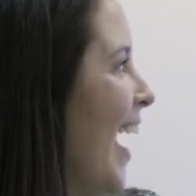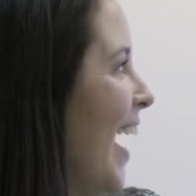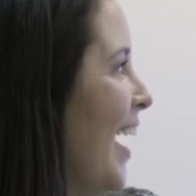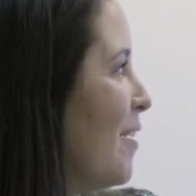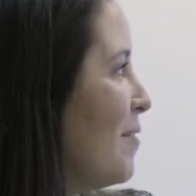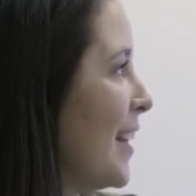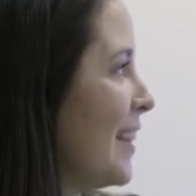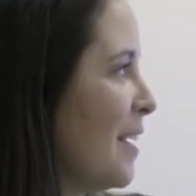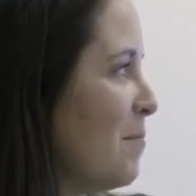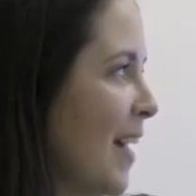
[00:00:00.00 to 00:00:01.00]
And
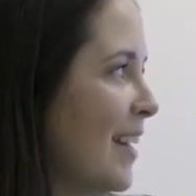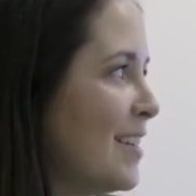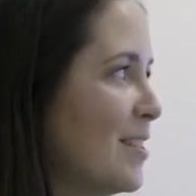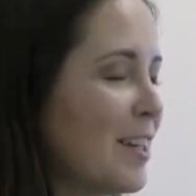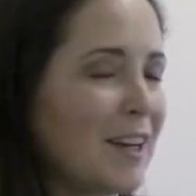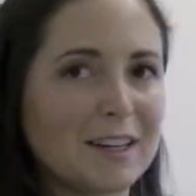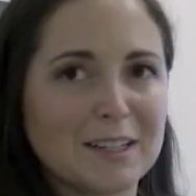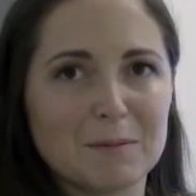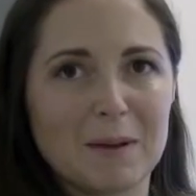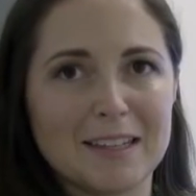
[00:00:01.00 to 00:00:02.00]
they manage
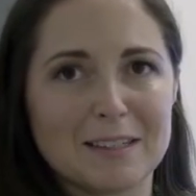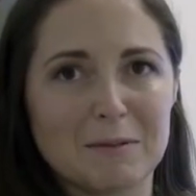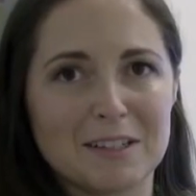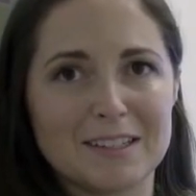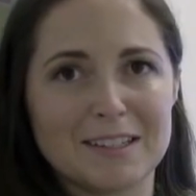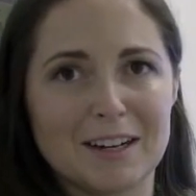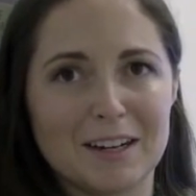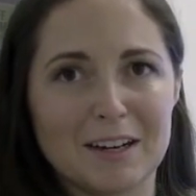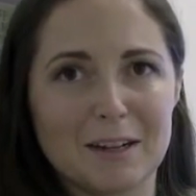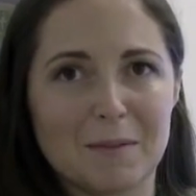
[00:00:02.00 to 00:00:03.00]
Learning Space, which is our
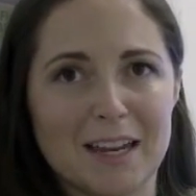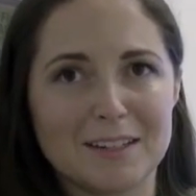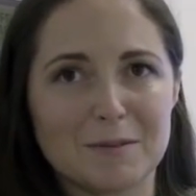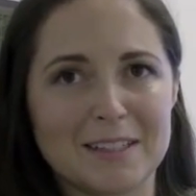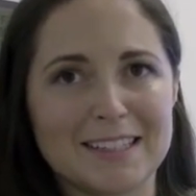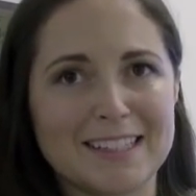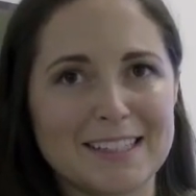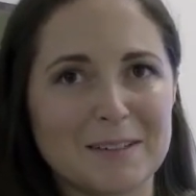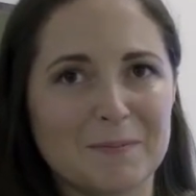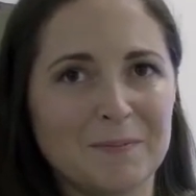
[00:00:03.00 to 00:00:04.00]
learning management
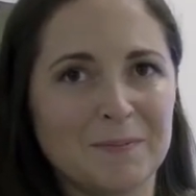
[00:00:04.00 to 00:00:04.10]
system.